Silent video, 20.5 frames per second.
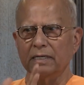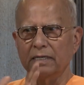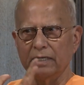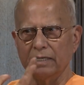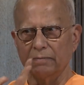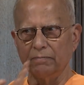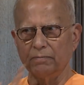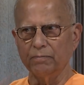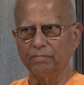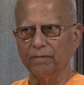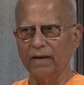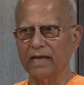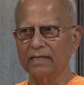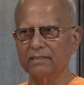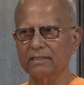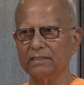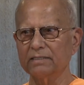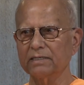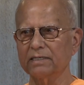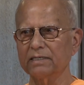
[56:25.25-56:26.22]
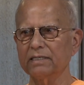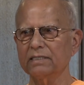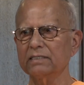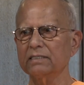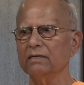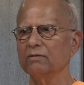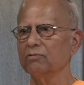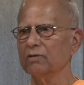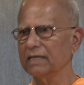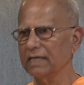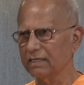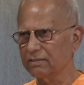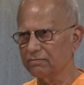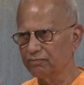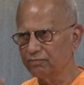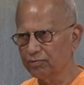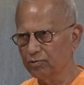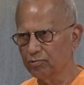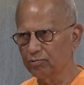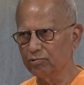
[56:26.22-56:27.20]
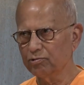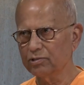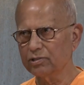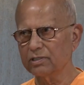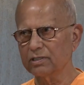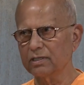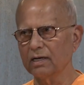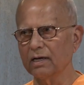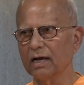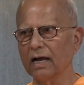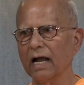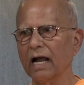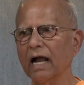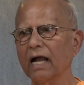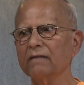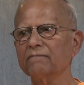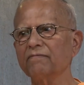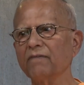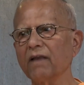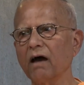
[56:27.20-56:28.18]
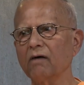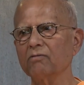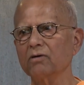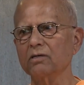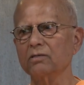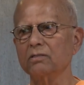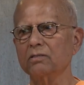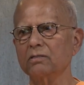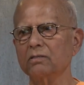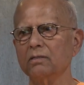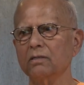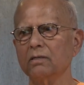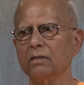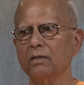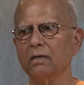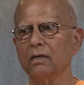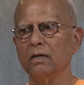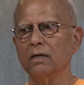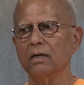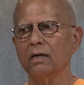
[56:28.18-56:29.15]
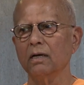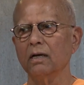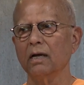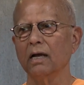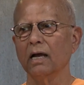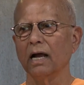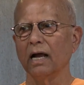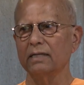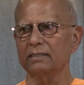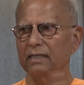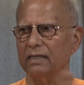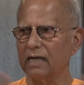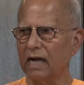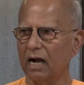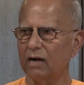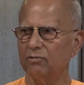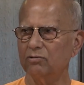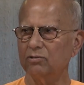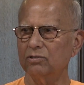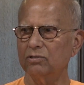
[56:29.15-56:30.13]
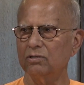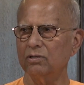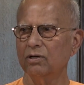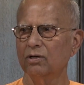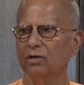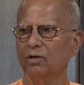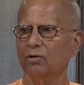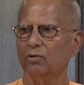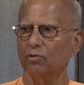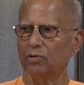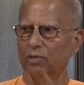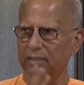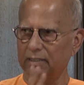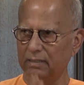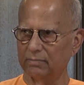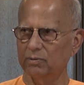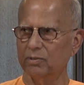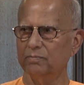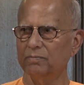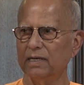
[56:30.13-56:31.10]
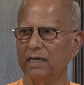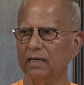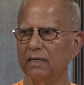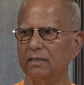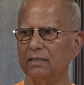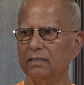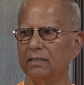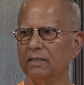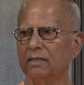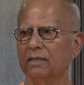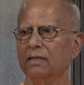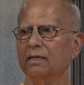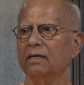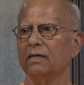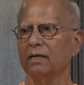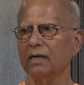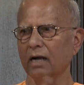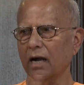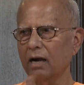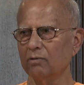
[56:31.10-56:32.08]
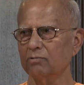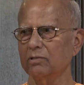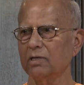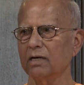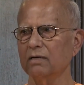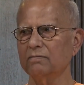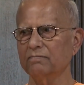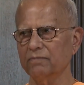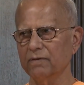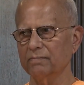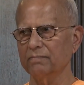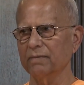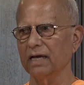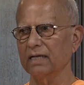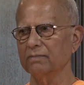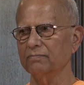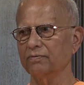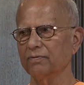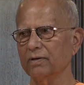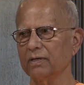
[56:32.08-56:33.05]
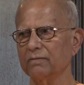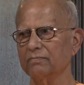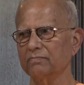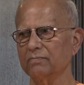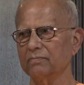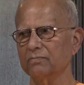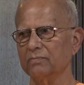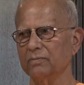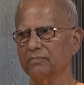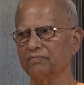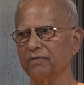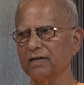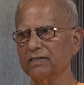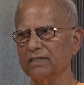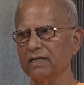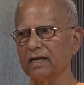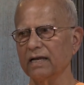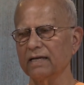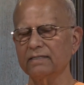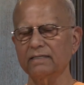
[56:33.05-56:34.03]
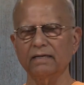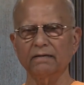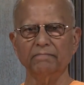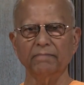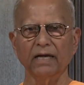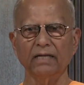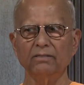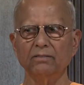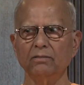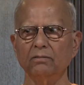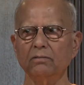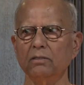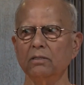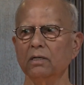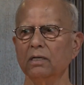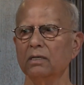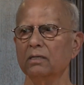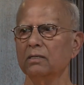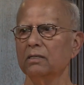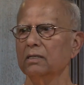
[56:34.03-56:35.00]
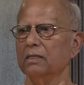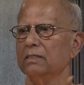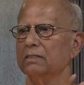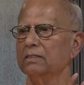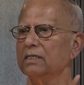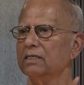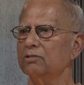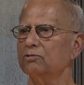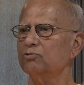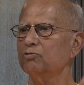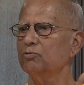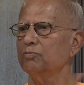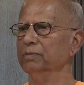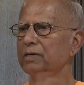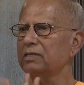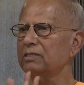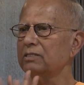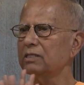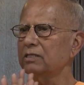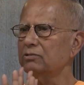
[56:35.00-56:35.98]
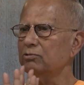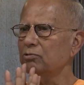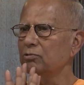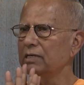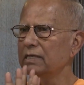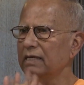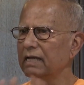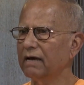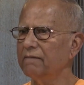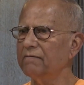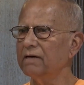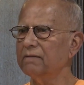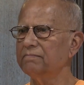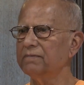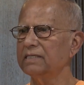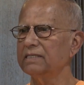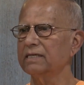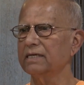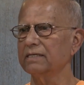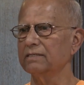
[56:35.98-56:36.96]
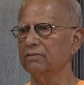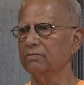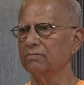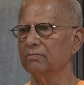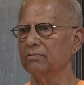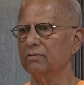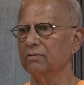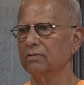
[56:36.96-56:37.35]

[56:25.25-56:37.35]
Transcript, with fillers: If you plant the trees, you will get fruits and flowers. And the cows will give you milk, cow dung for, man, for fertilizer, manure. These two persons will never betray you.